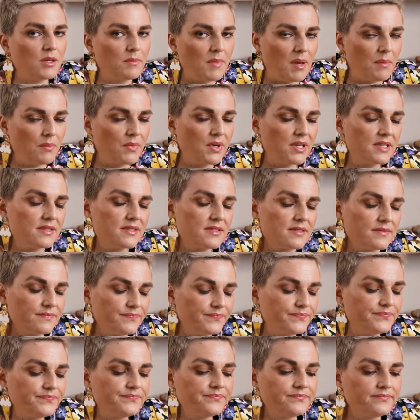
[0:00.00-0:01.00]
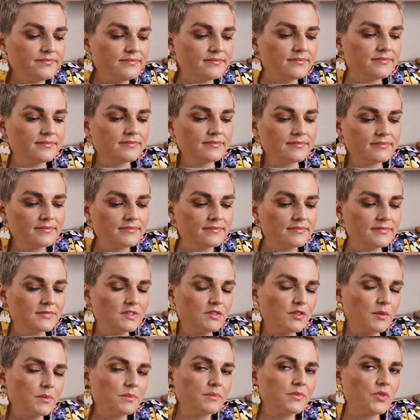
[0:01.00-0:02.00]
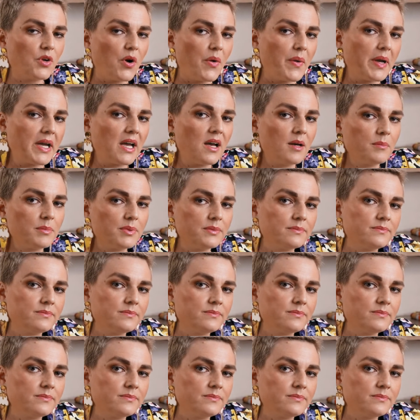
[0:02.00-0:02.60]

memories from growing up.